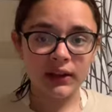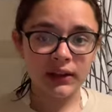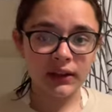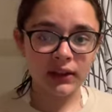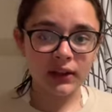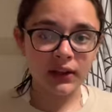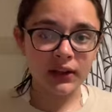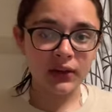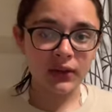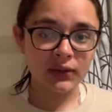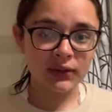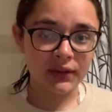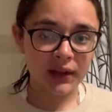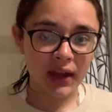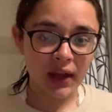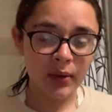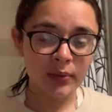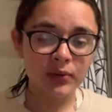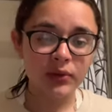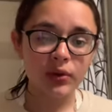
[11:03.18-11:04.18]
little
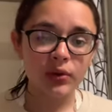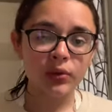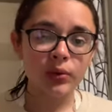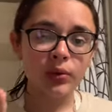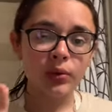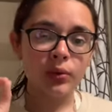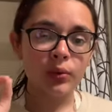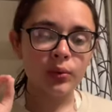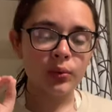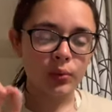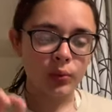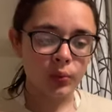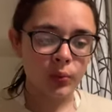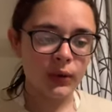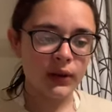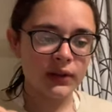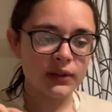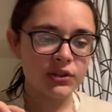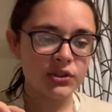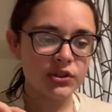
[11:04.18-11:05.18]
damped,
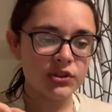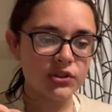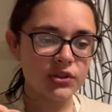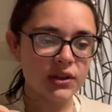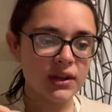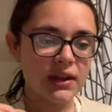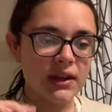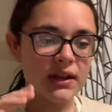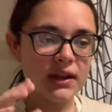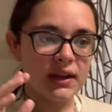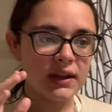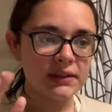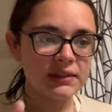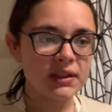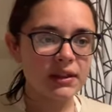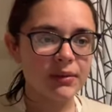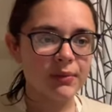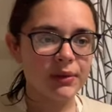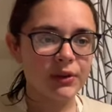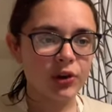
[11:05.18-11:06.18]
which is
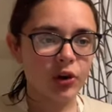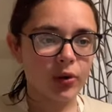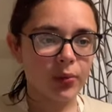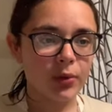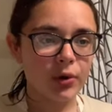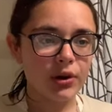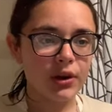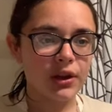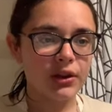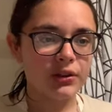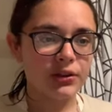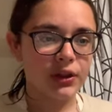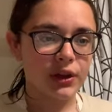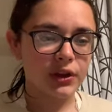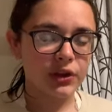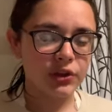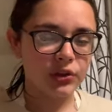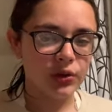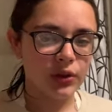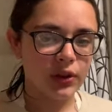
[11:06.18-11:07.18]
gonna be normal because
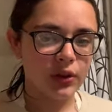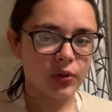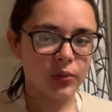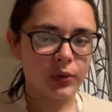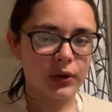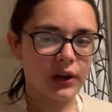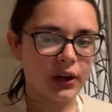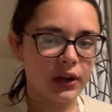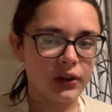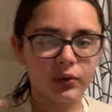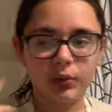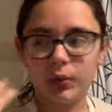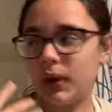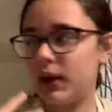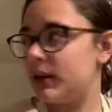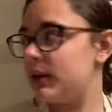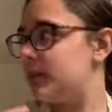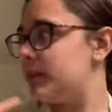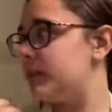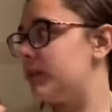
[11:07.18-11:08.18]
like you do this when your hair is
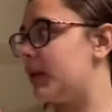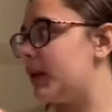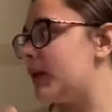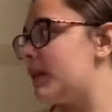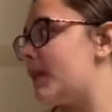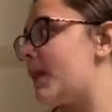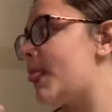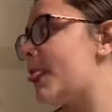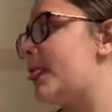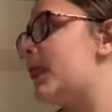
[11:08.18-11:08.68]
wet. But